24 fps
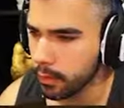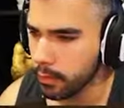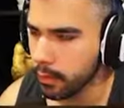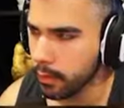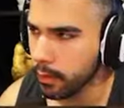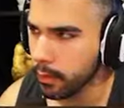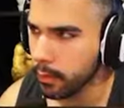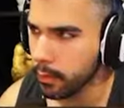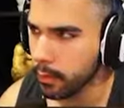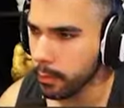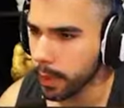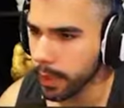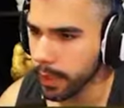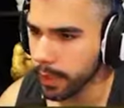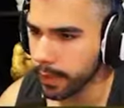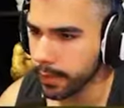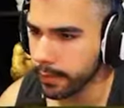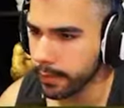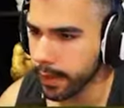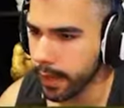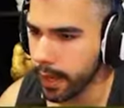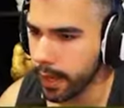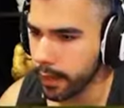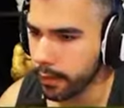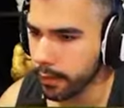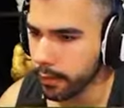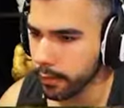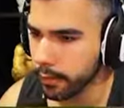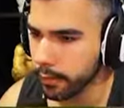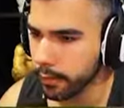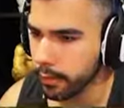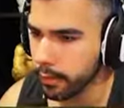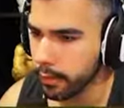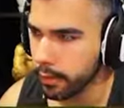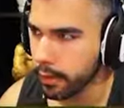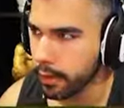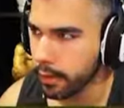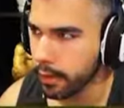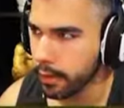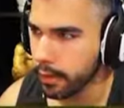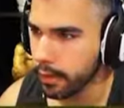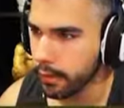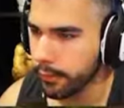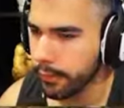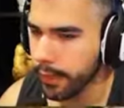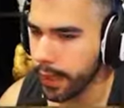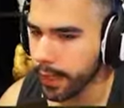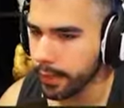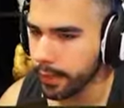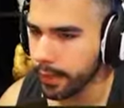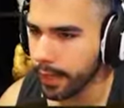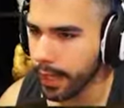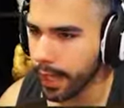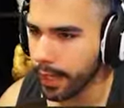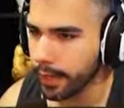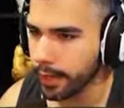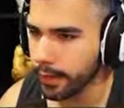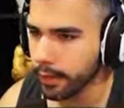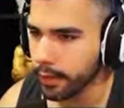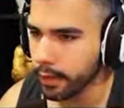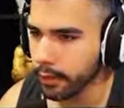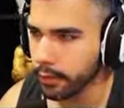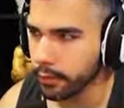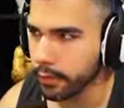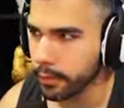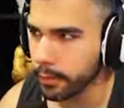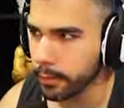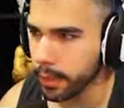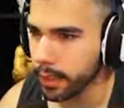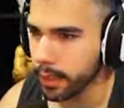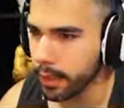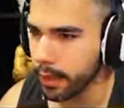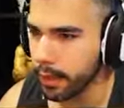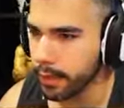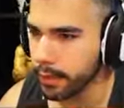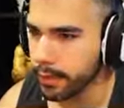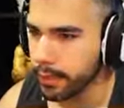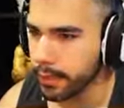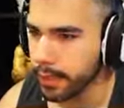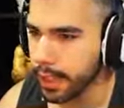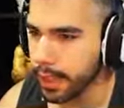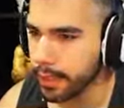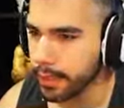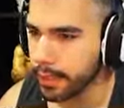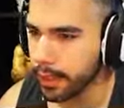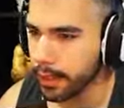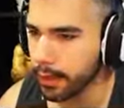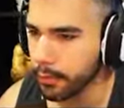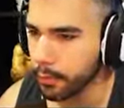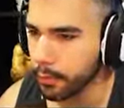Oh my god, dude. The fact that I can kill someone, honestly, that's kind of